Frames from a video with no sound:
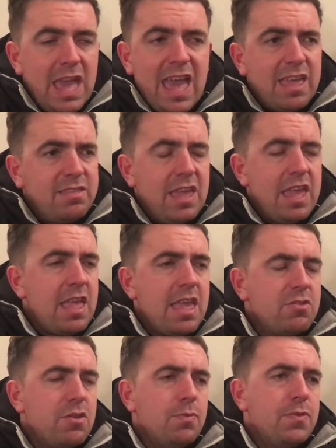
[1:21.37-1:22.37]
Yeah,
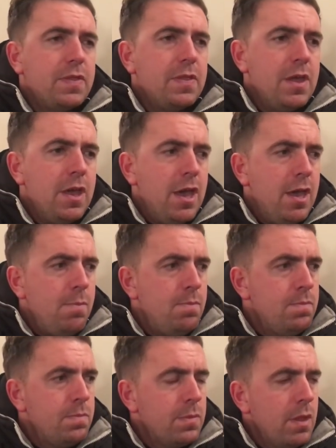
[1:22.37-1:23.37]
it's something that
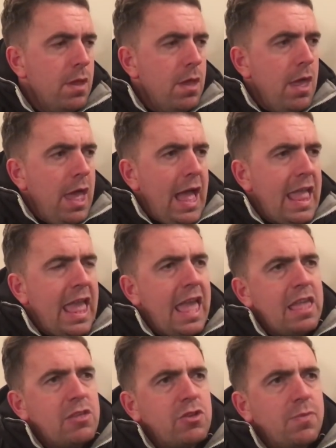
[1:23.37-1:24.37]

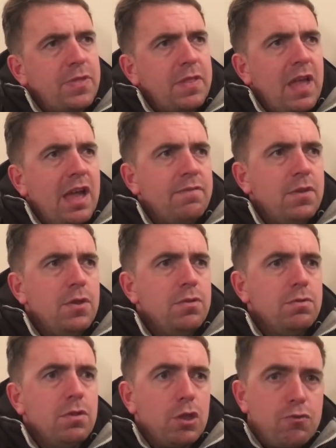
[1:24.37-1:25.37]
it's something that I've
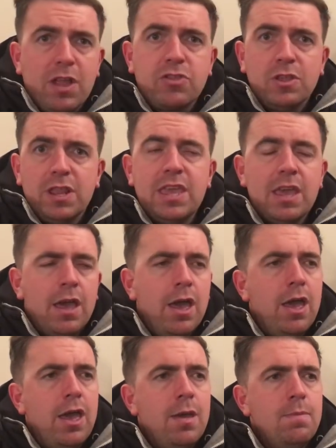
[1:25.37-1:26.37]
learned gradually.
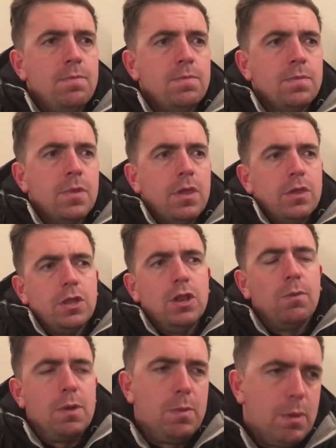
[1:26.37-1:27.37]

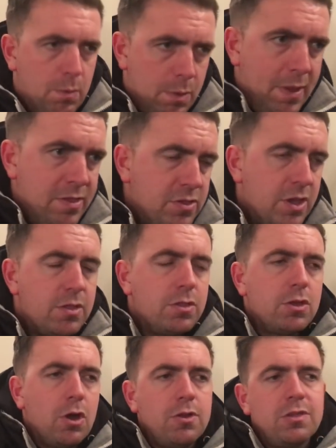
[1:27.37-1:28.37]
We went to
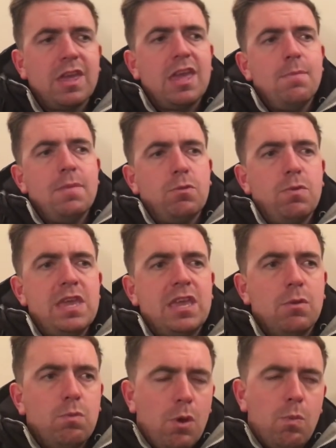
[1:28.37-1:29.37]
Connah's Quay in
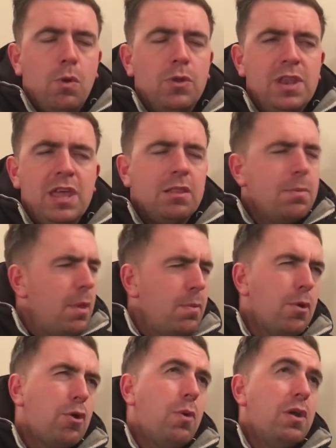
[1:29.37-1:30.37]
midweek and won 1-0.
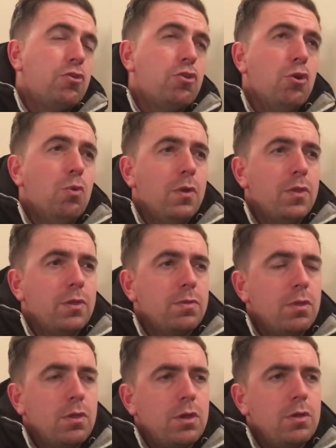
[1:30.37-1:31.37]
I'm not quite sure what
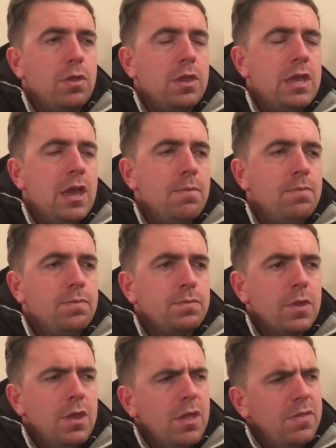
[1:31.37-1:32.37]
the
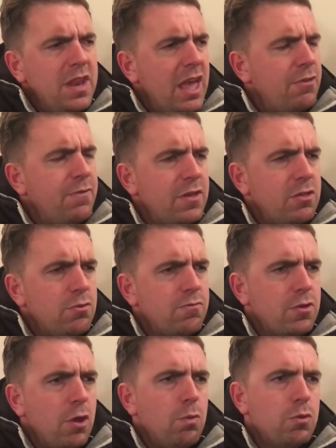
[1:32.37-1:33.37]
next fixtures
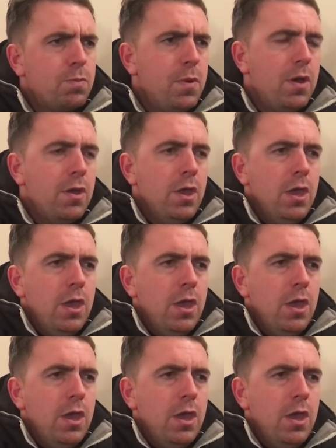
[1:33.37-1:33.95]
result was, but